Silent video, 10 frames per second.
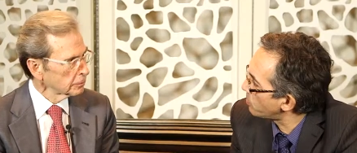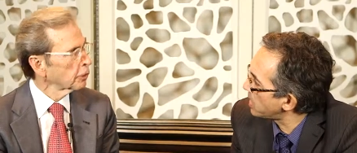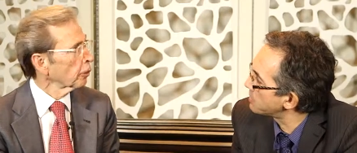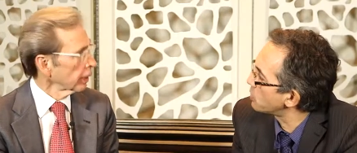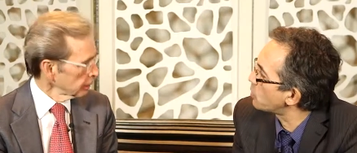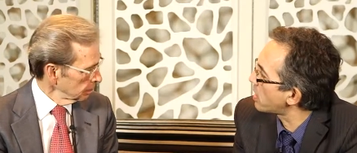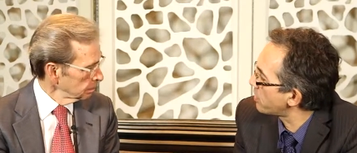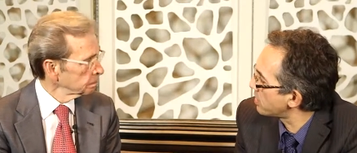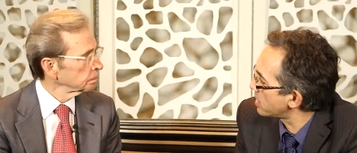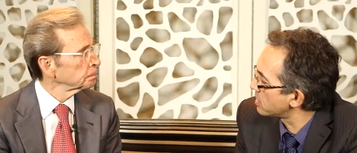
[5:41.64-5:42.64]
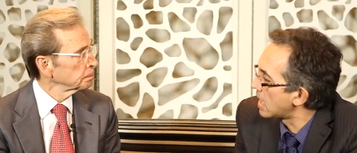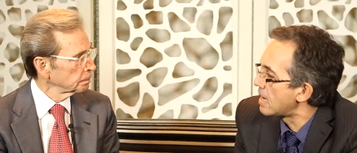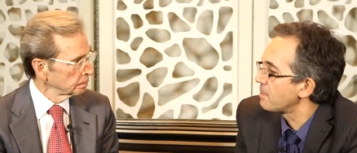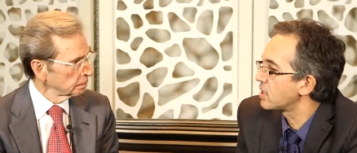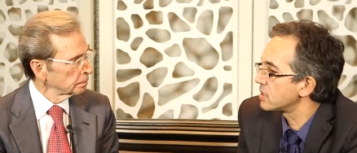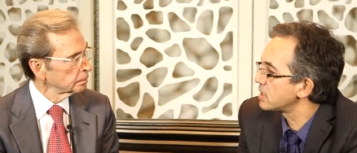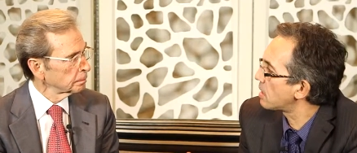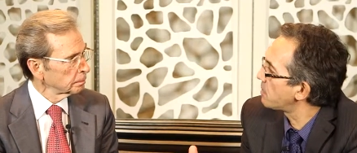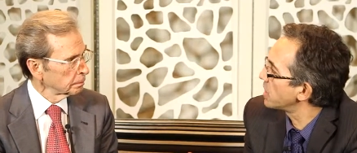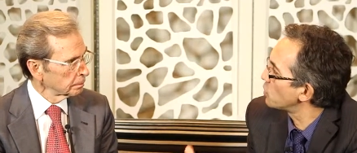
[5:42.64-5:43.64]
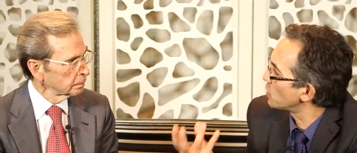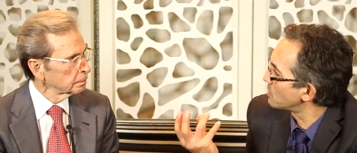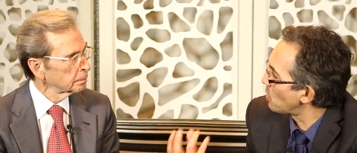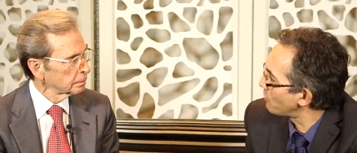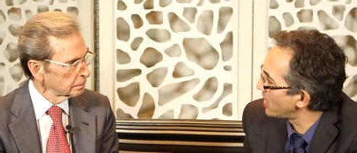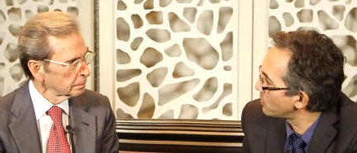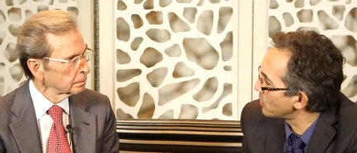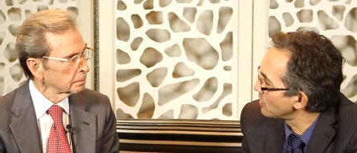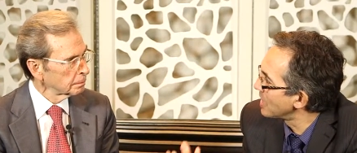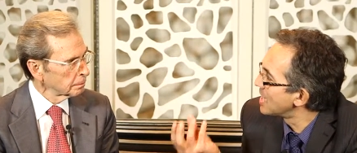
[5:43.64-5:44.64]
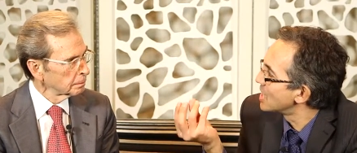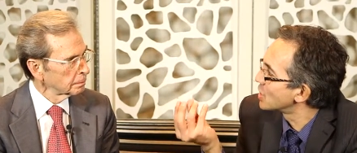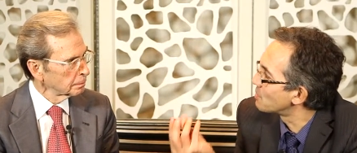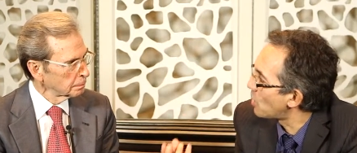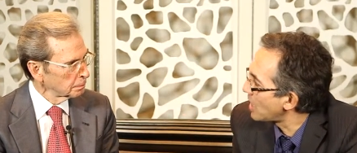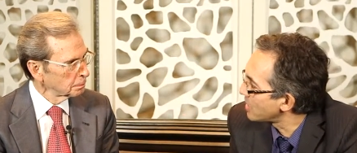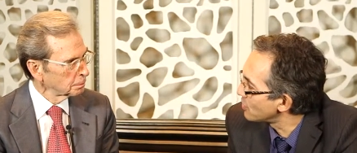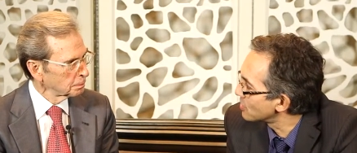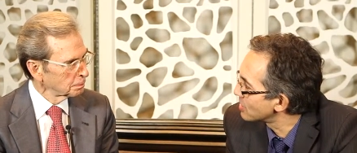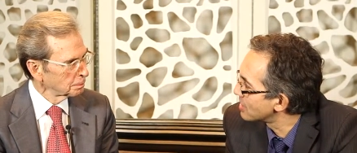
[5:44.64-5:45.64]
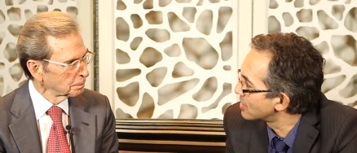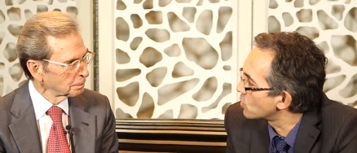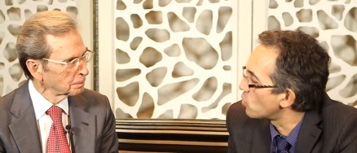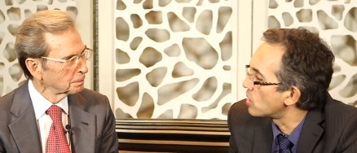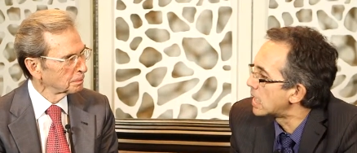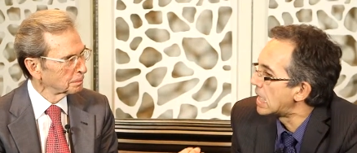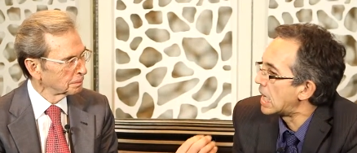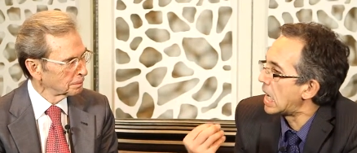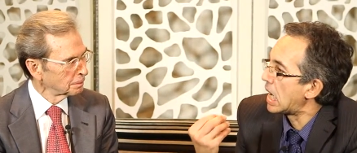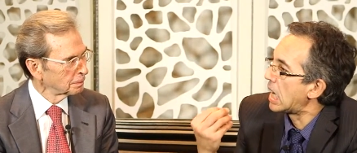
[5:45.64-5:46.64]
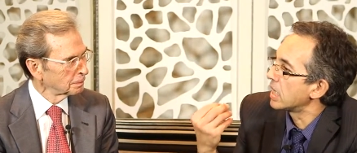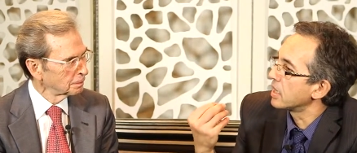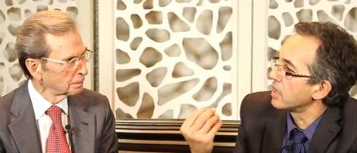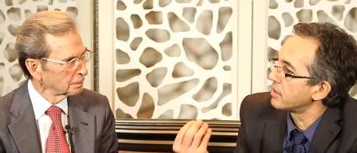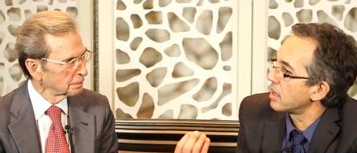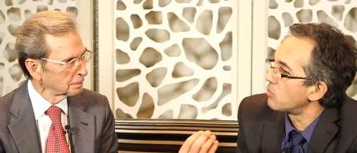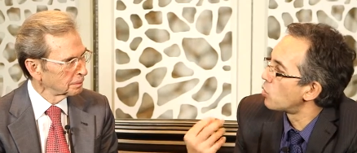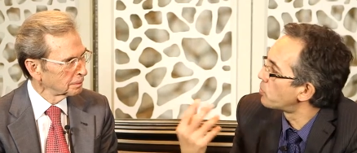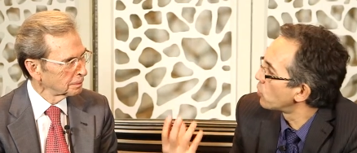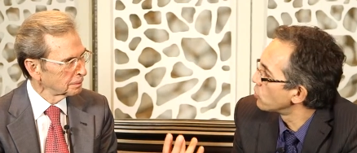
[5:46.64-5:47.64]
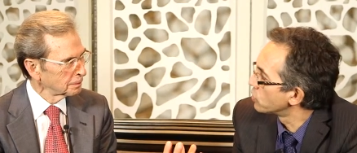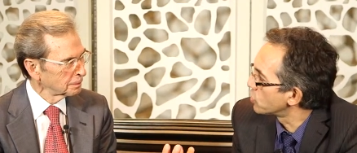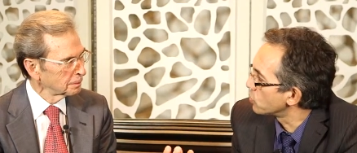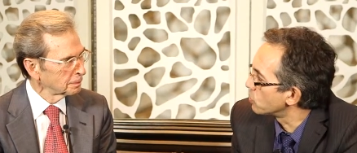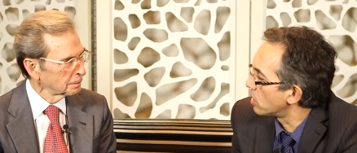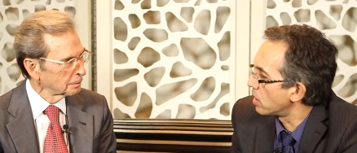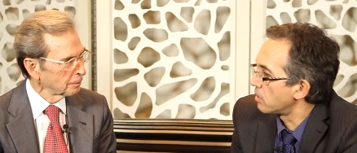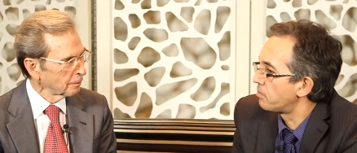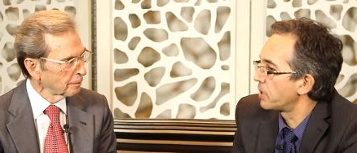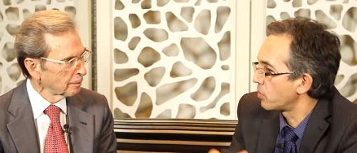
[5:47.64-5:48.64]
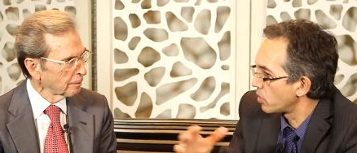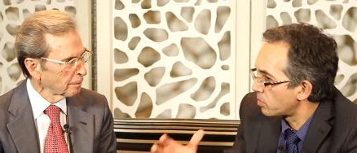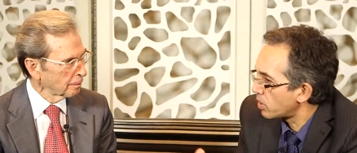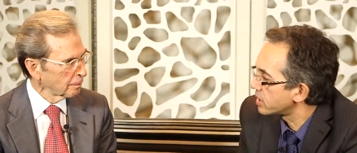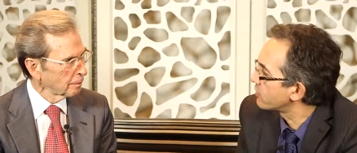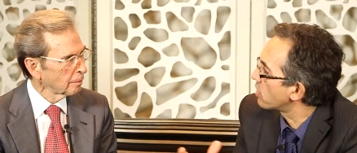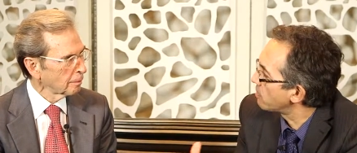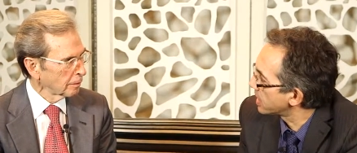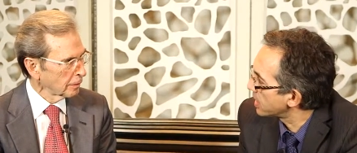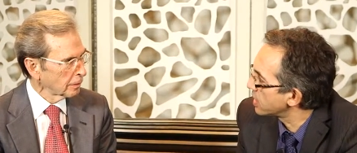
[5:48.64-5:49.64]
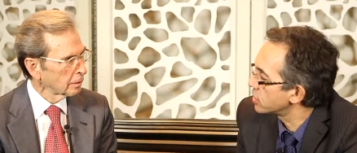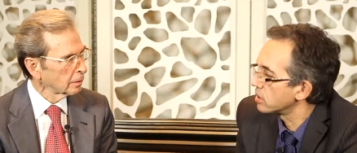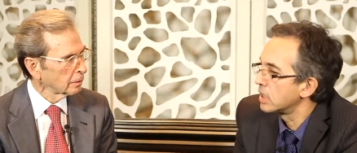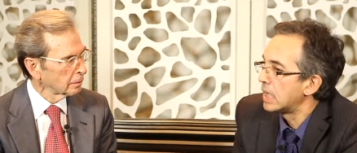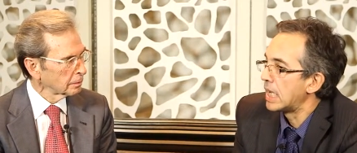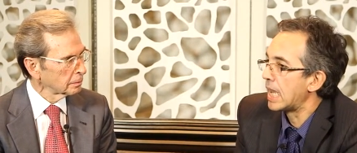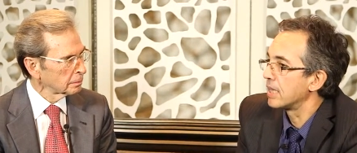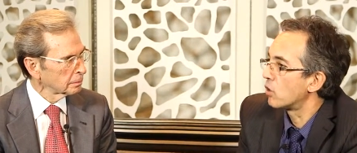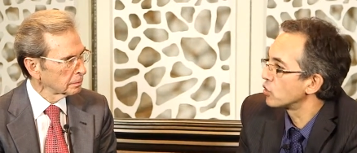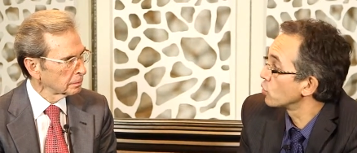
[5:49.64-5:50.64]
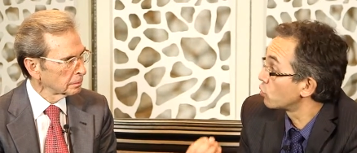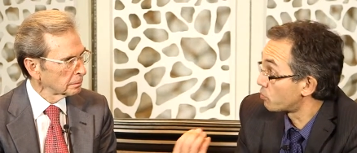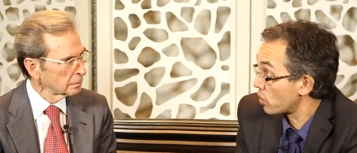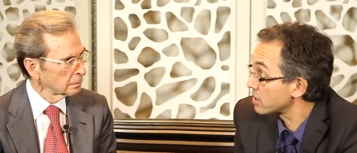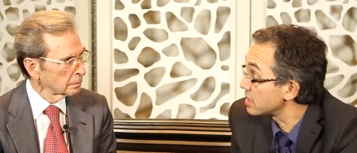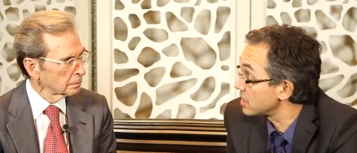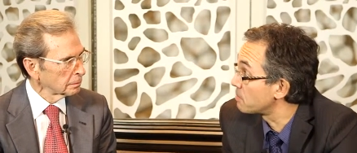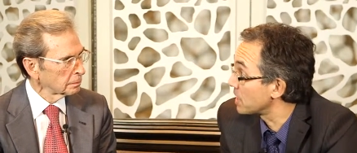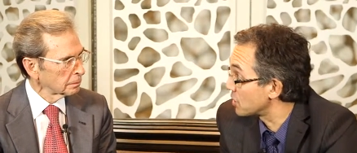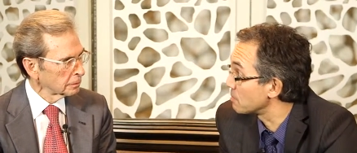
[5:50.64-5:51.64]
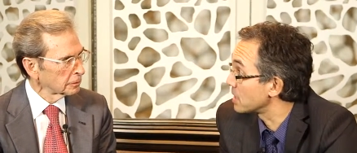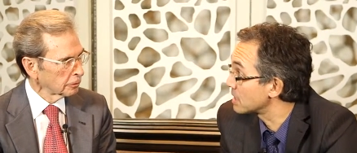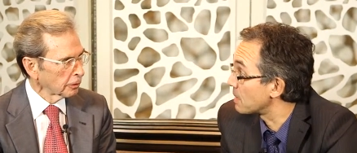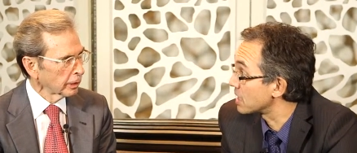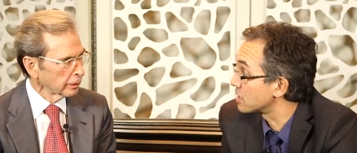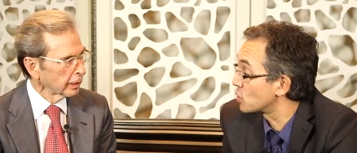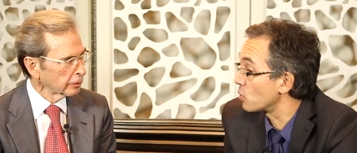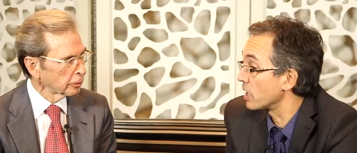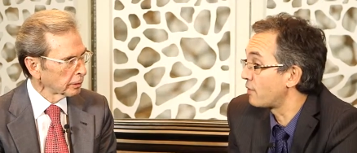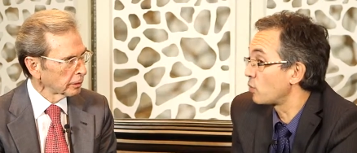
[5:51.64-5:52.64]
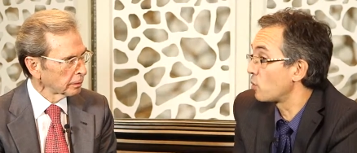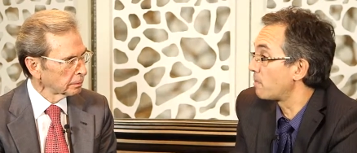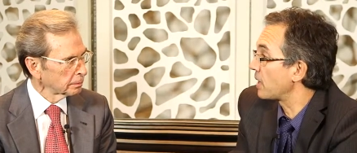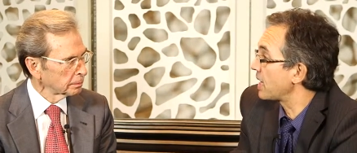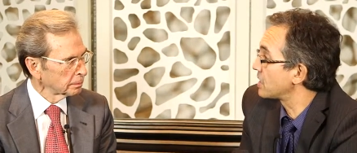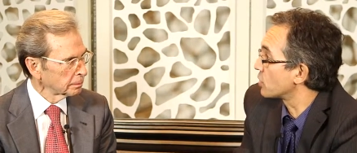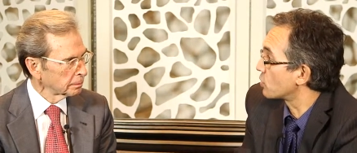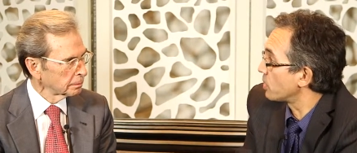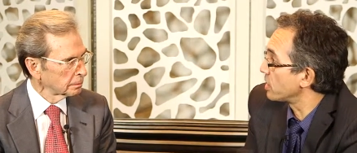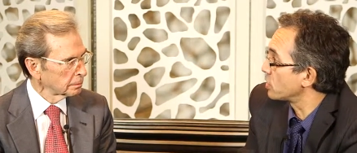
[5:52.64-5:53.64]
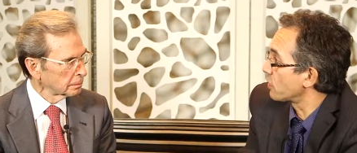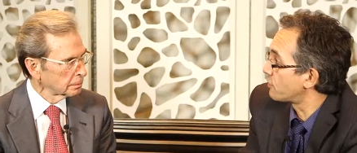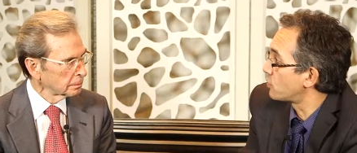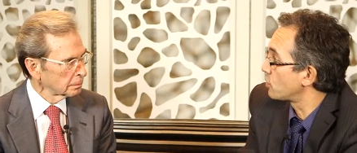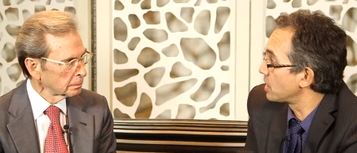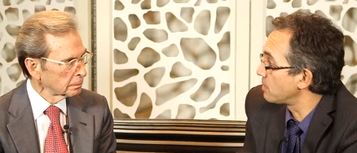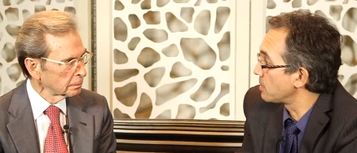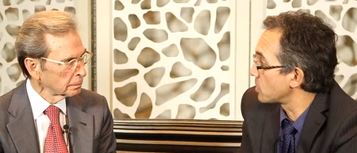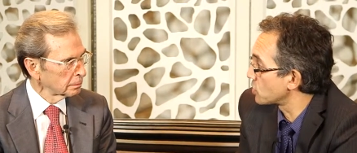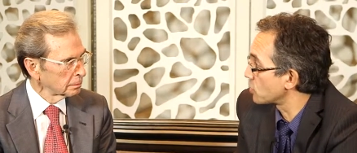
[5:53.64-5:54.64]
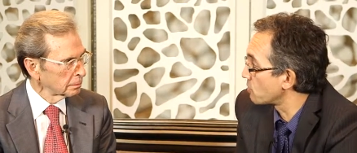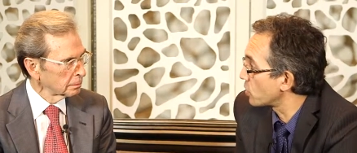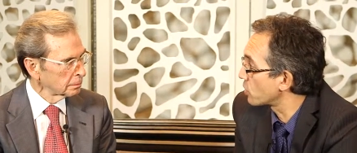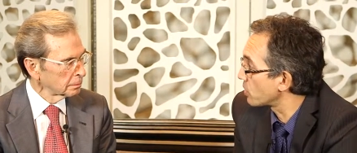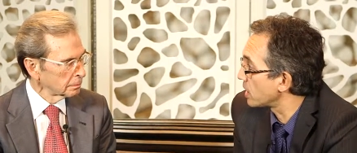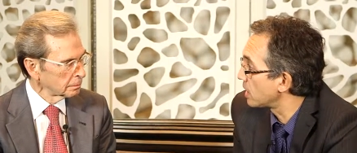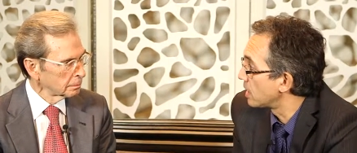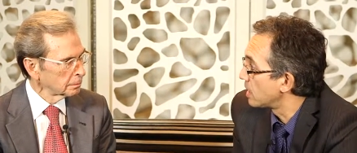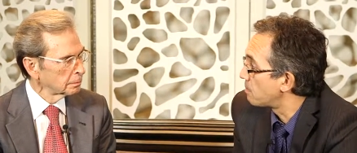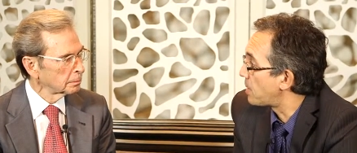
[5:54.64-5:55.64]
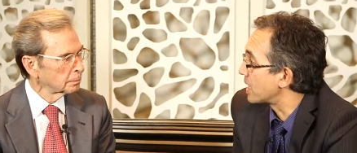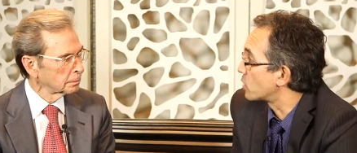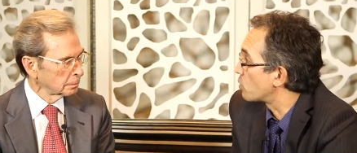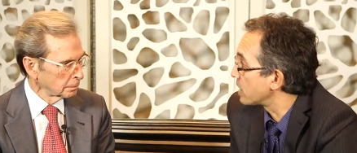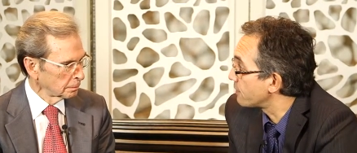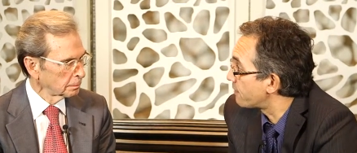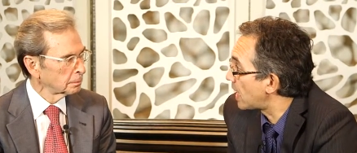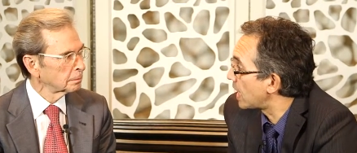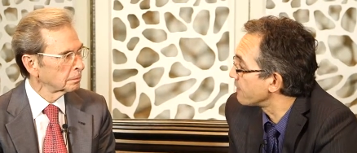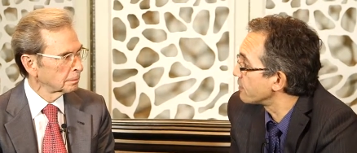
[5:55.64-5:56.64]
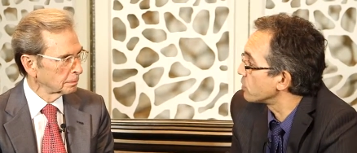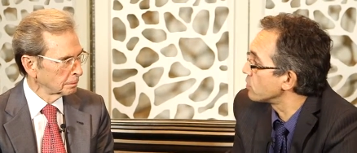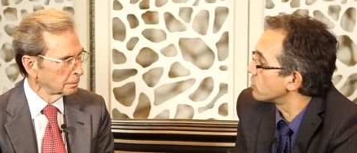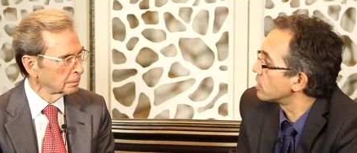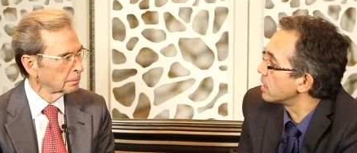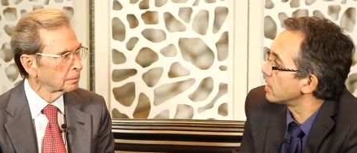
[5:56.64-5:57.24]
Speaker 1: replacement rather than, because these are patients with small ventricle, small annulus, so they are more prone to perioperative complication and also to prosthesis patient mismatch. Right, so if you replace a gradient of 30 millimeters of mercury by 25, you know,